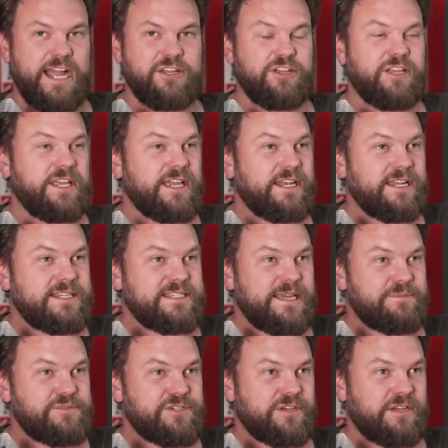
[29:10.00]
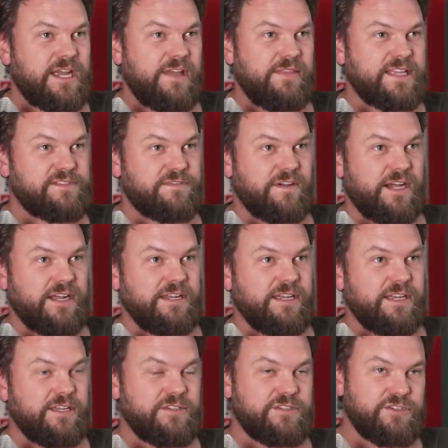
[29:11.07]
And you can get an exemption. And that's fine.
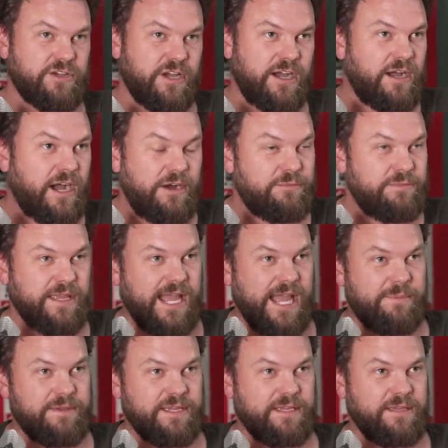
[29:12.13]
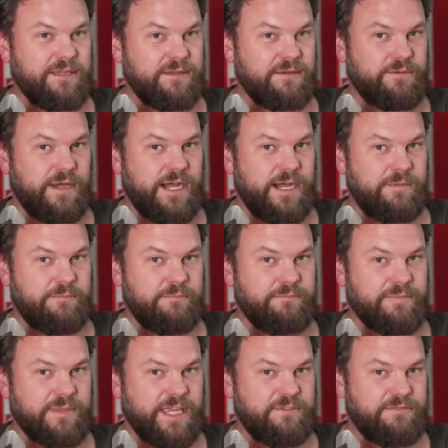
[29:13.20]
So I would be happy
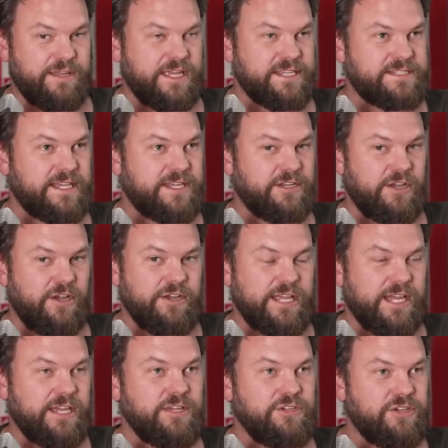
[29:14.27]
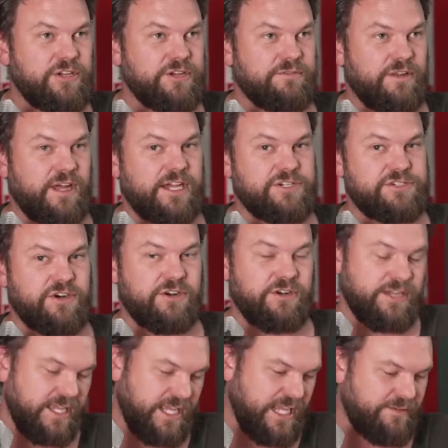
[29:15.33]
if they said, okay, you can fly a drone
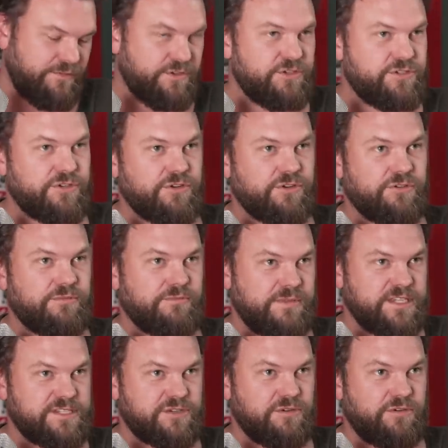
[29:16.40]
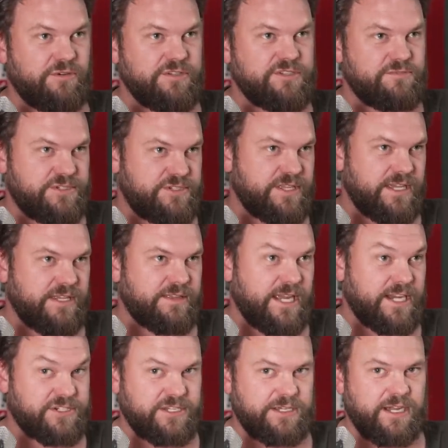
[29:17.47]
if you do this course, which they
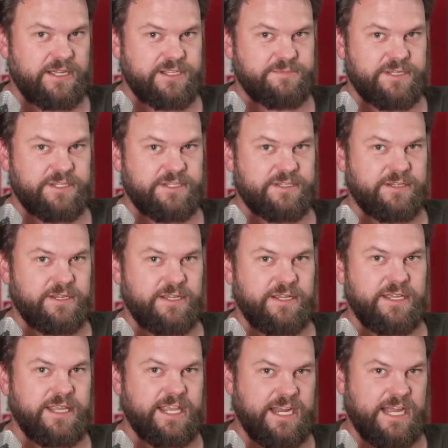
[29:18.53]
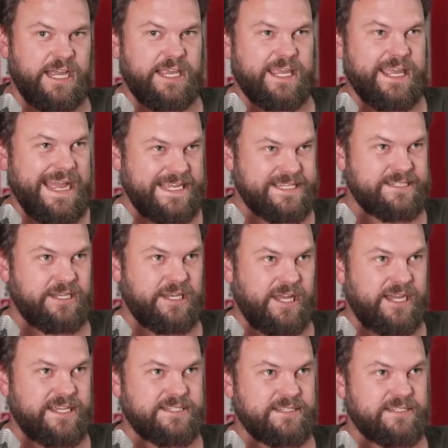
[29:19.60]
actually asked me to get a CASA
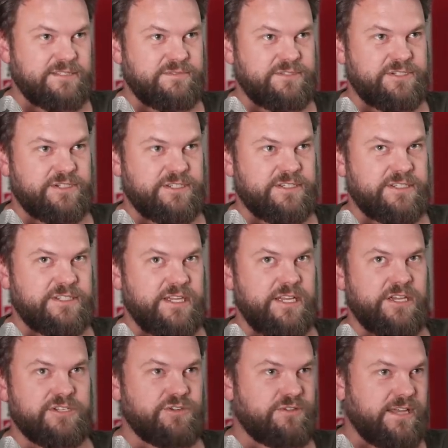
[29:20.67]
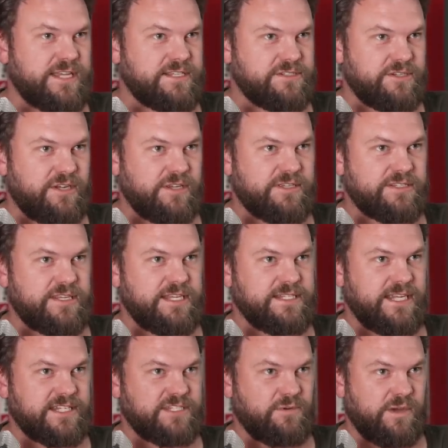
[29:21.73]
license, which is $2,000 and
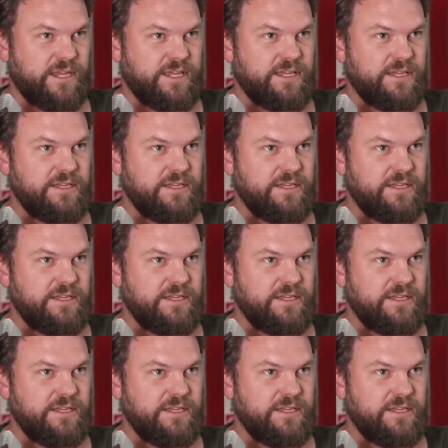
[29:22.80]
takes a week.